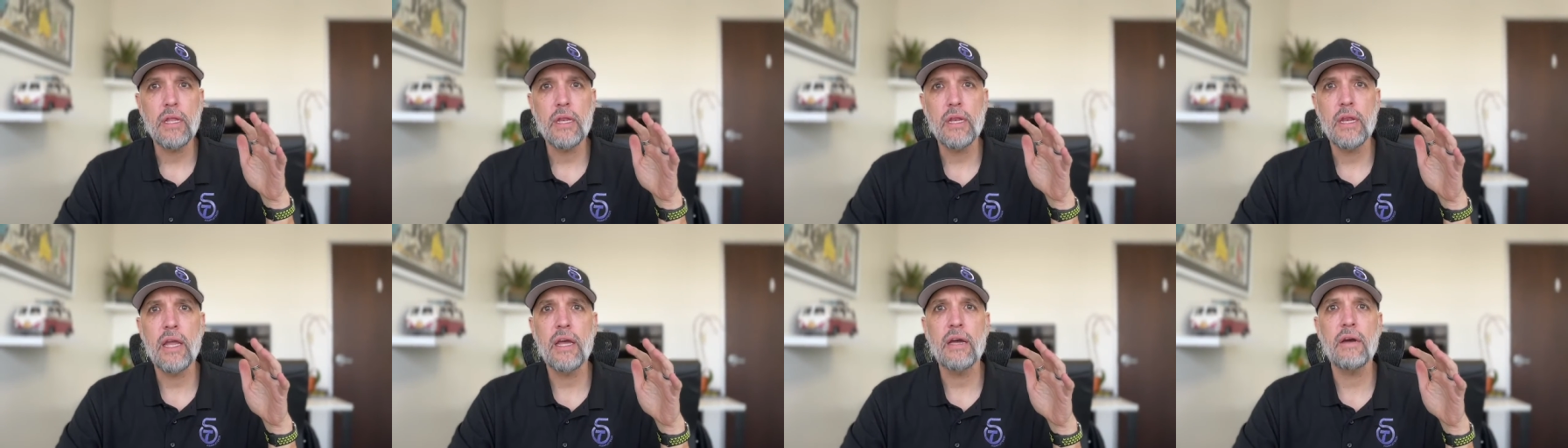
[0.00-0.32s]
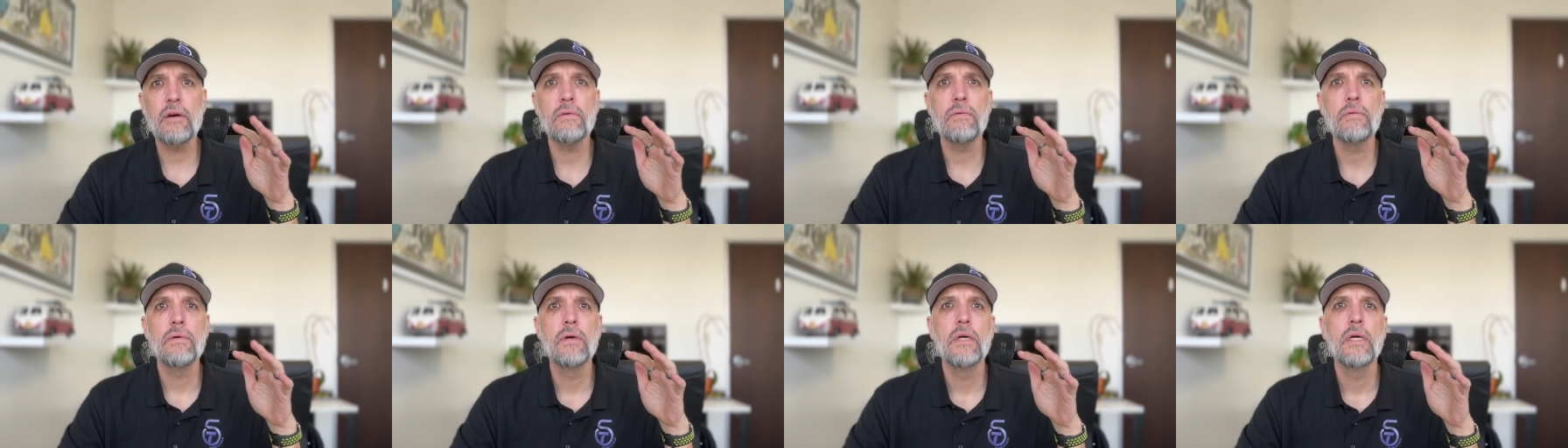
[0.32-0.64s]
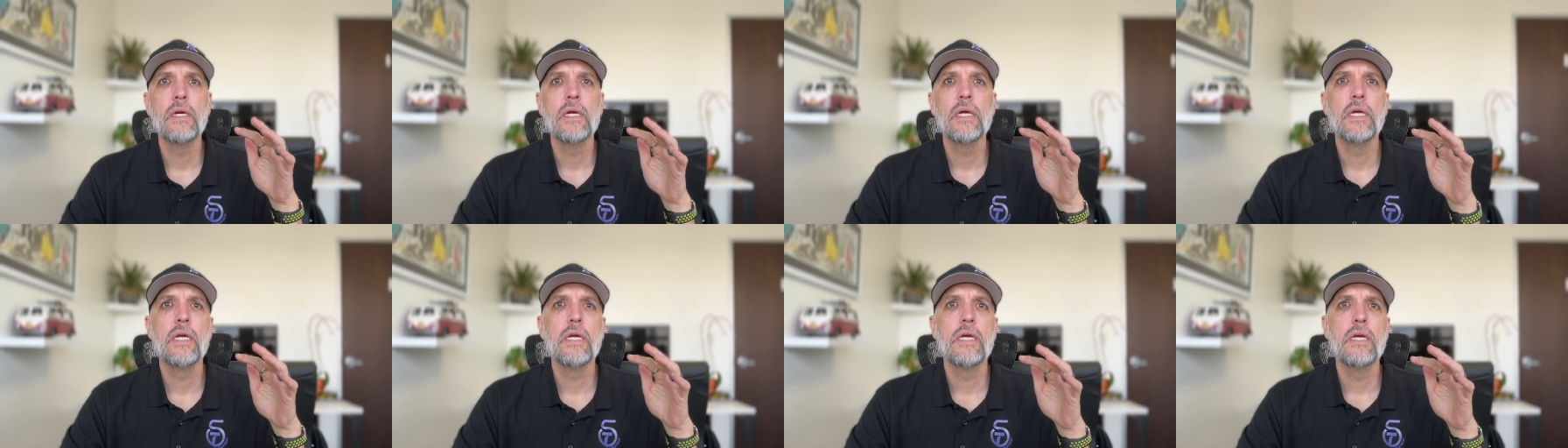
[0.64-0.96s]
Now,
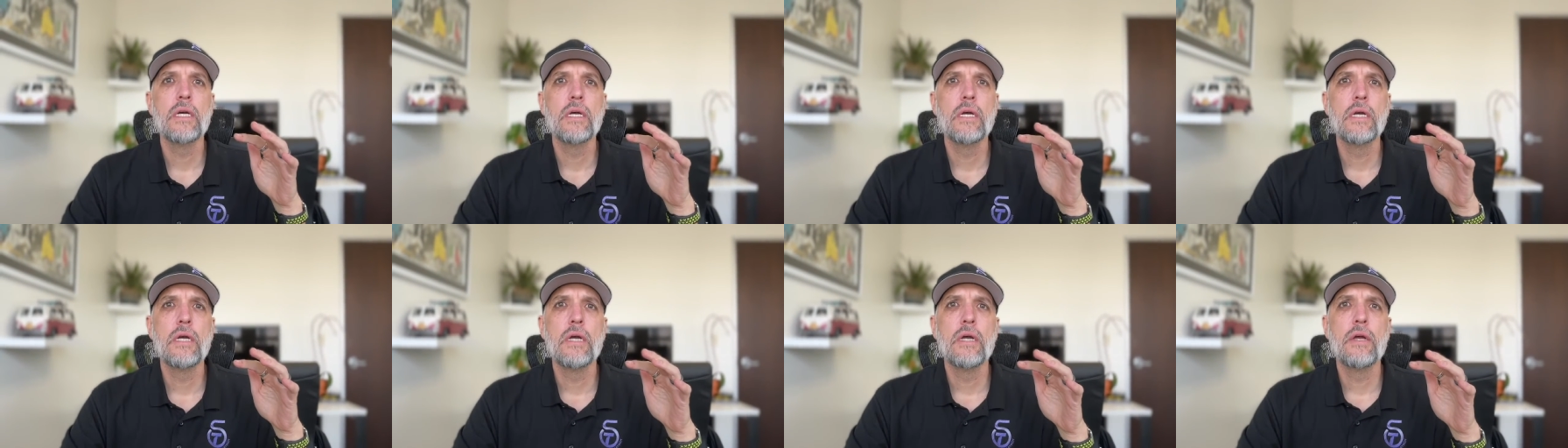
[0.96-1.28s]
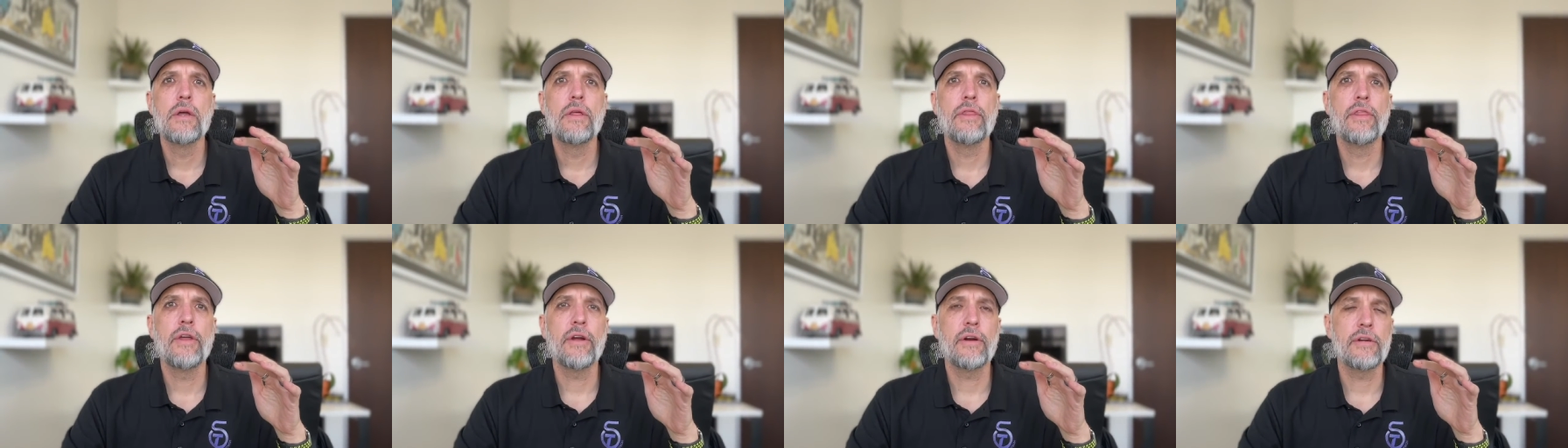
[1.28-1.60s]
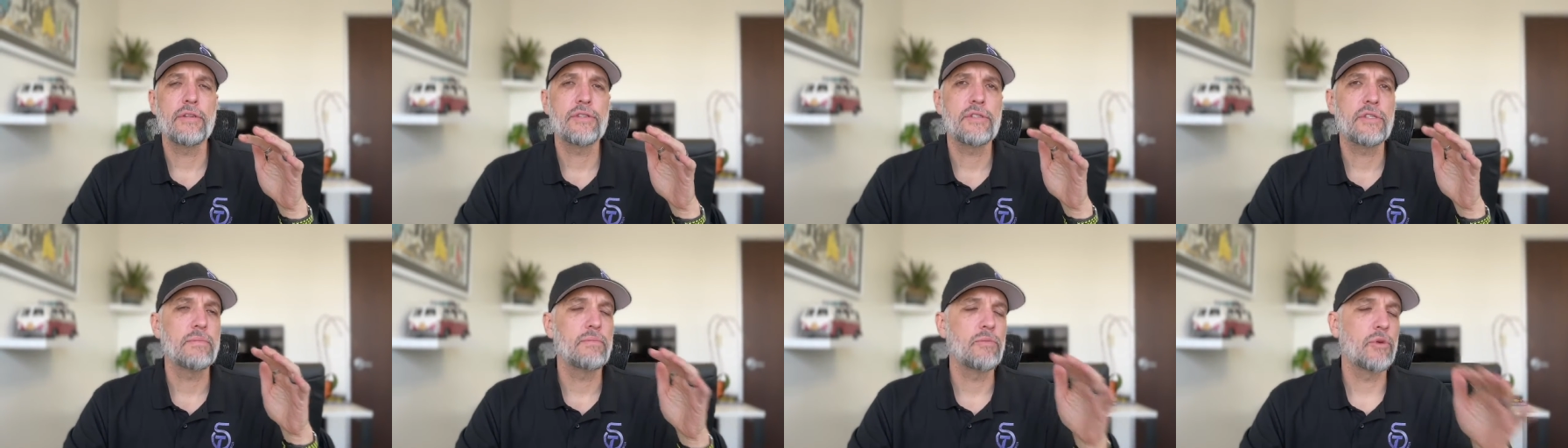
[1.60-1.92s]
there
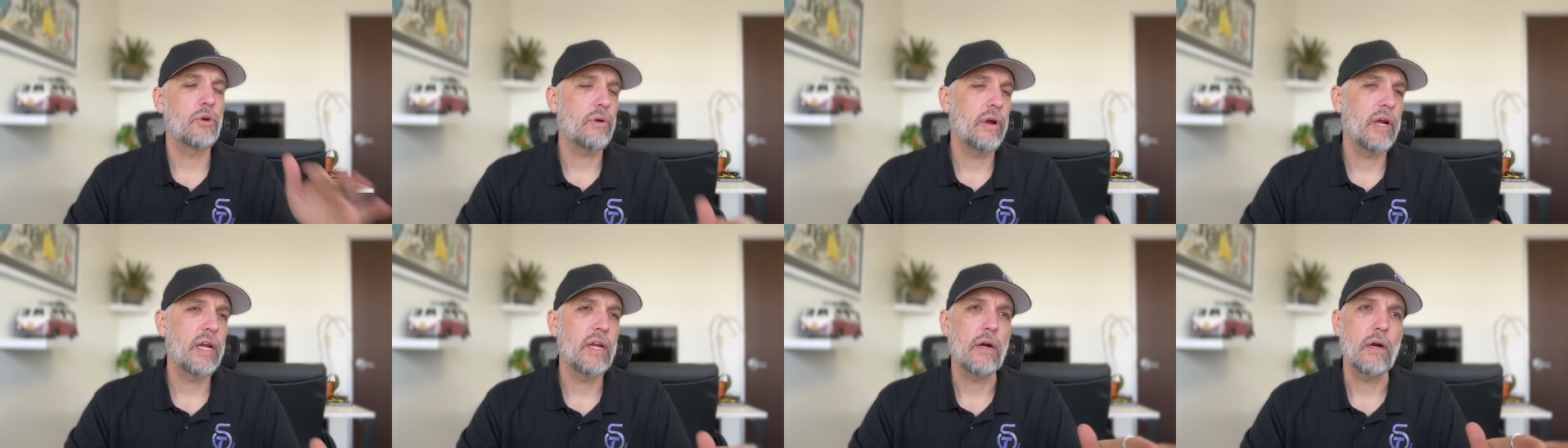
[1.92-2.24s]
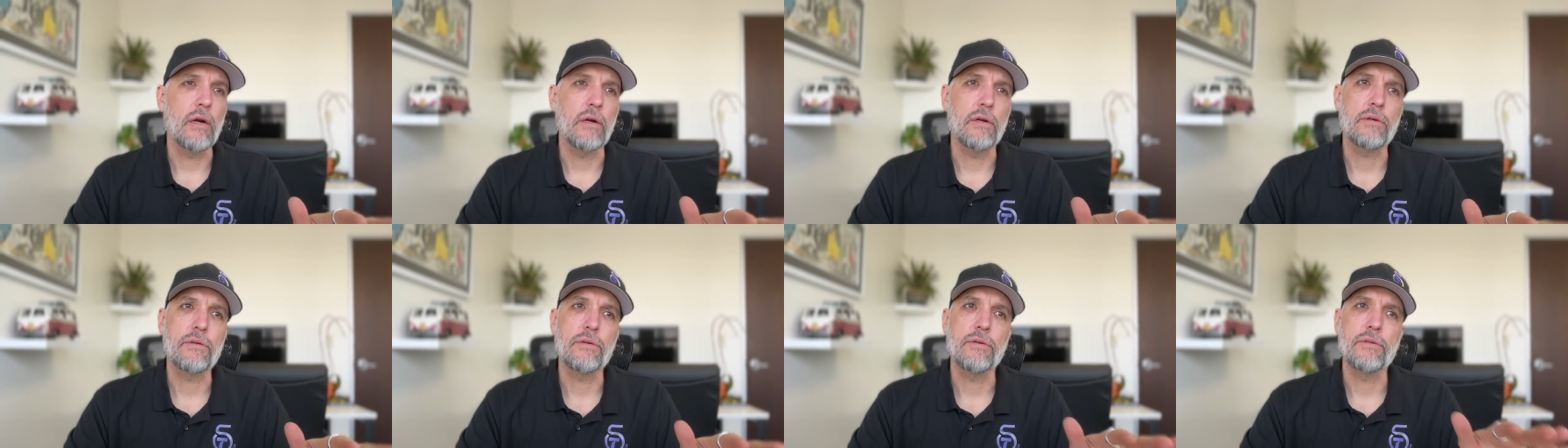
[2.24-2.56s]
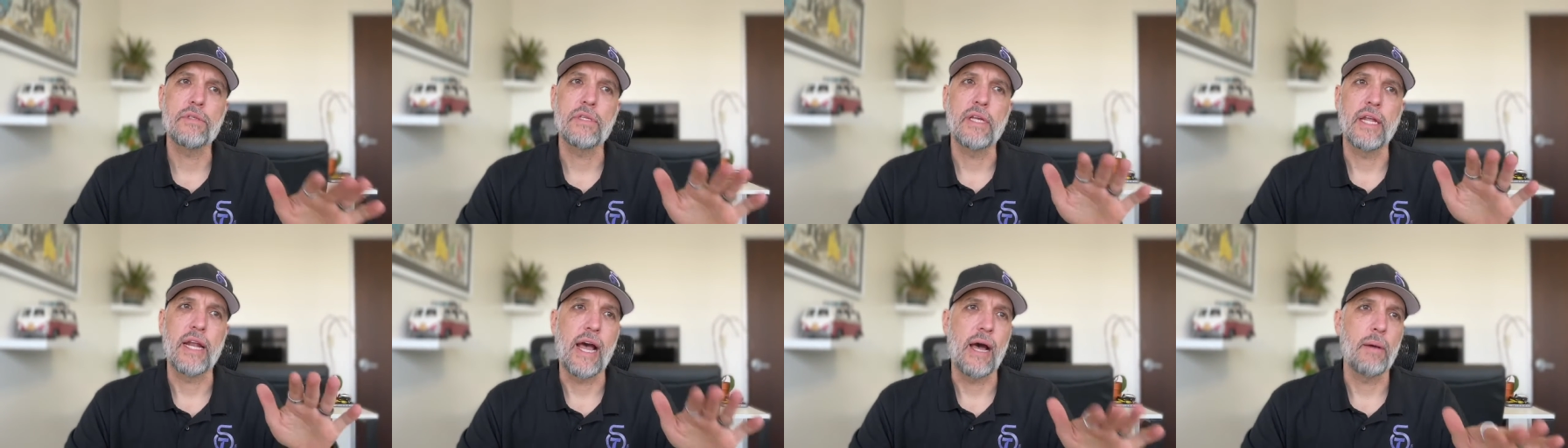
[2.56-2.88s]
are some great
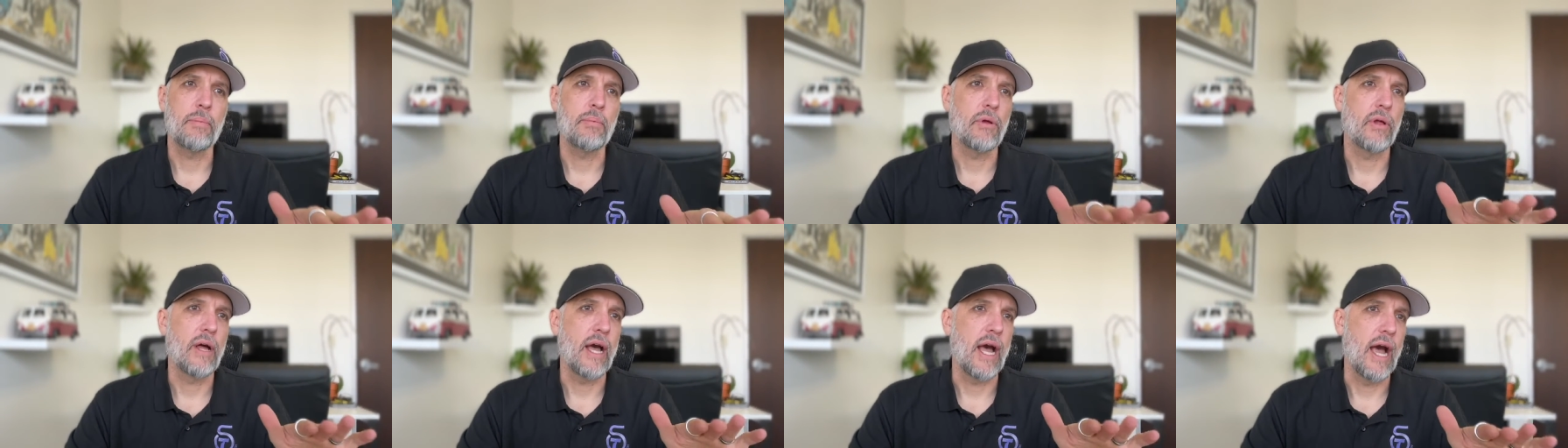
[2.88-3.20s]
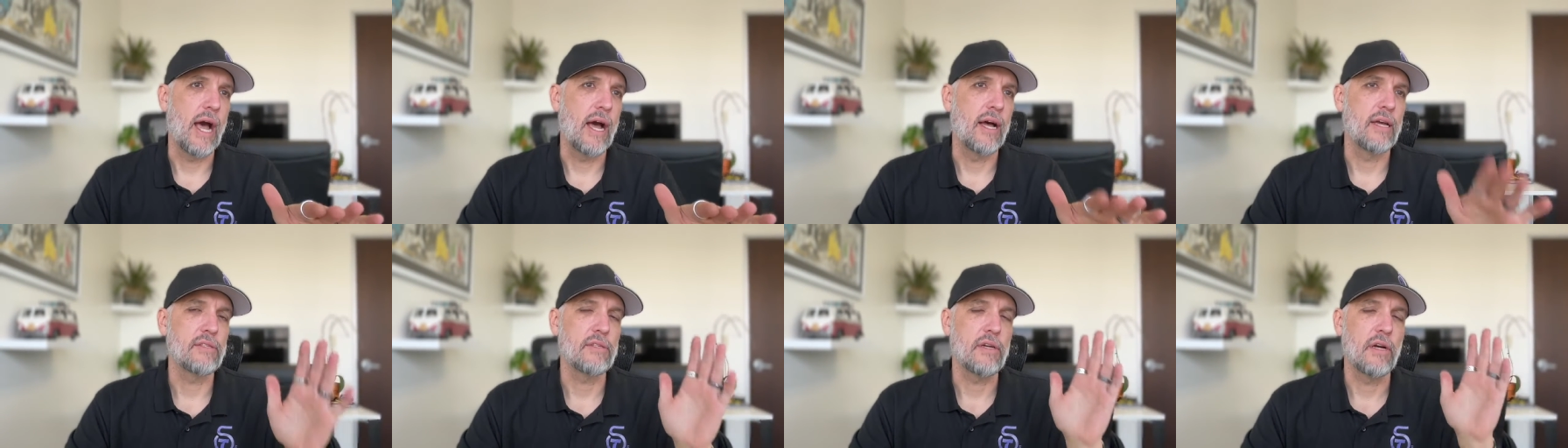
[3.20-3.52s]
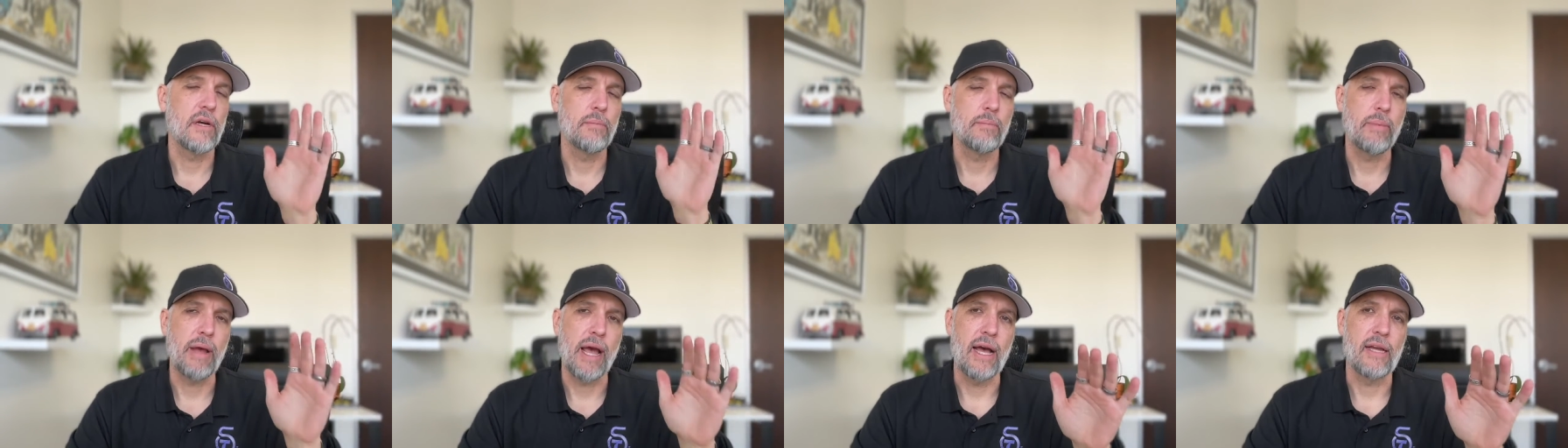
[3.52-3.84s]
articles that Apple has
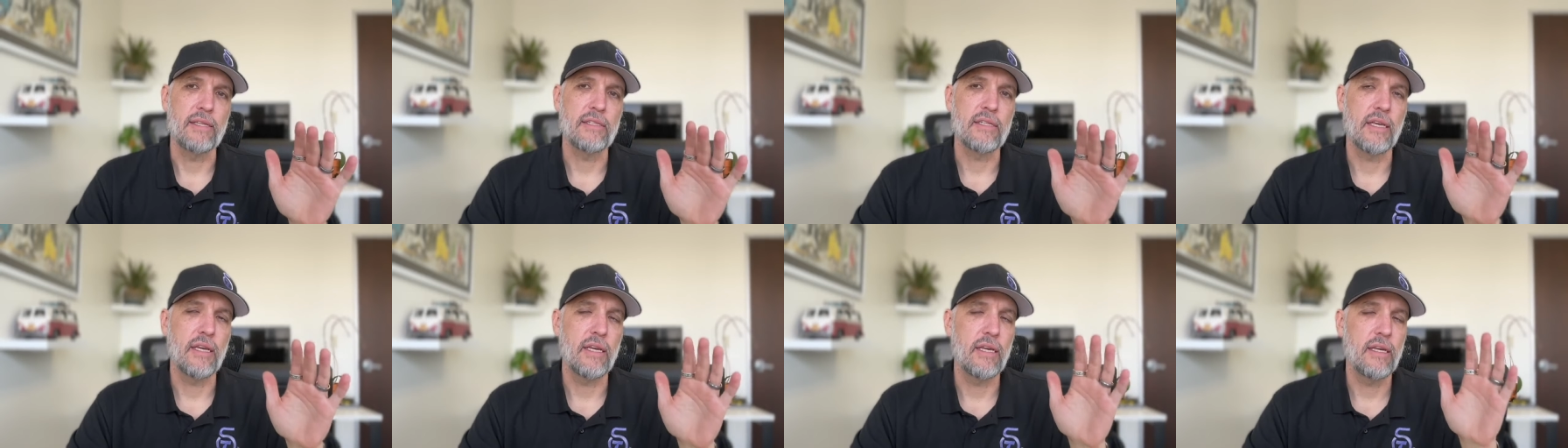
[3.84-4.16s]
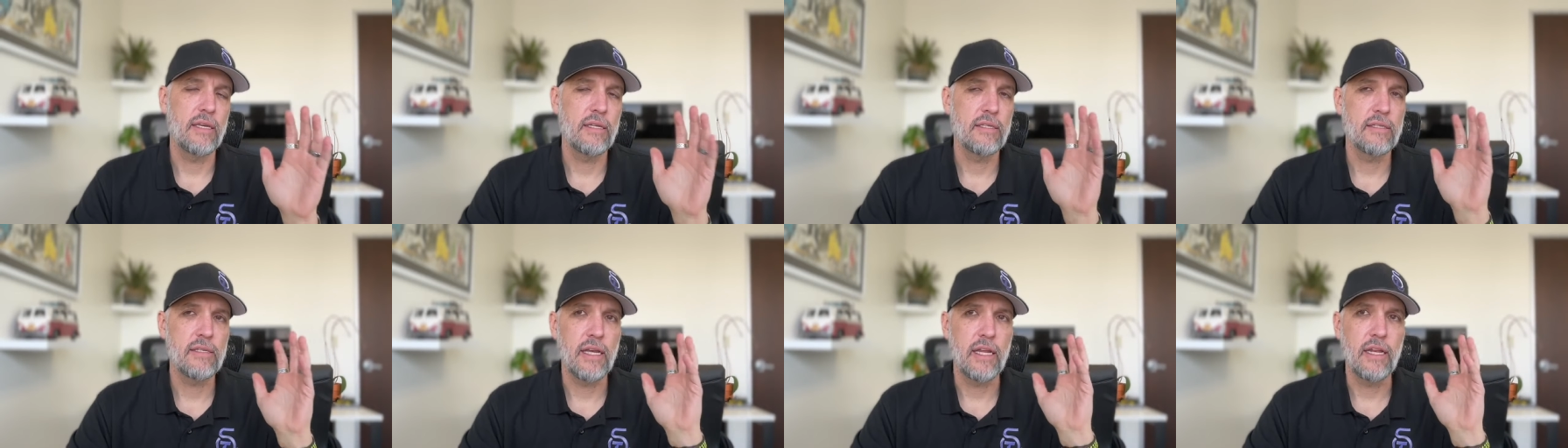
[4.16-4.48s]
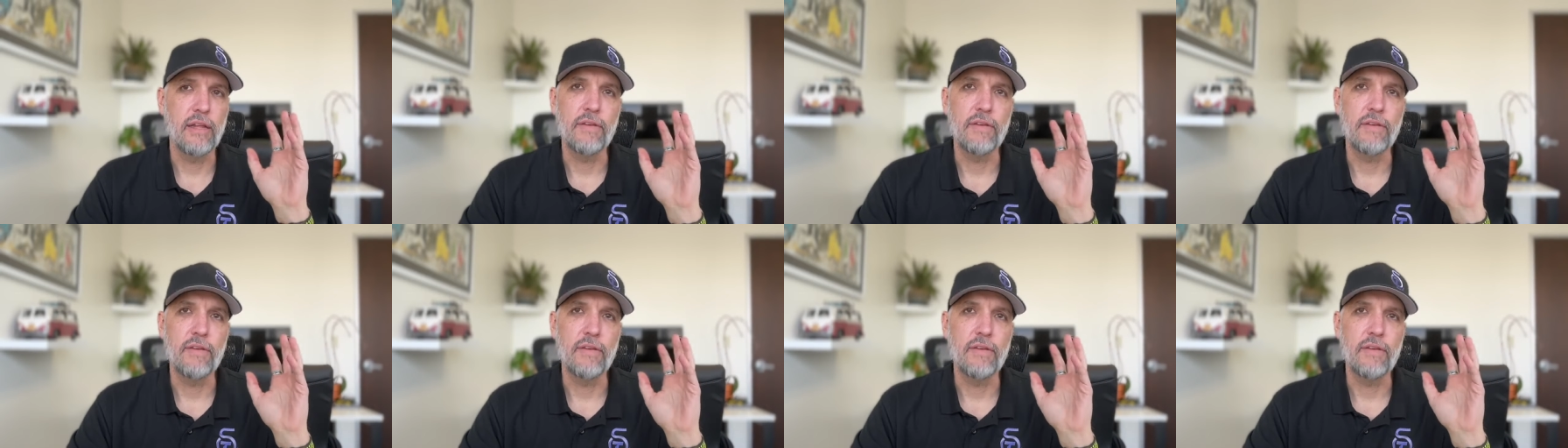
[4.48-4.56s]
on passkeys,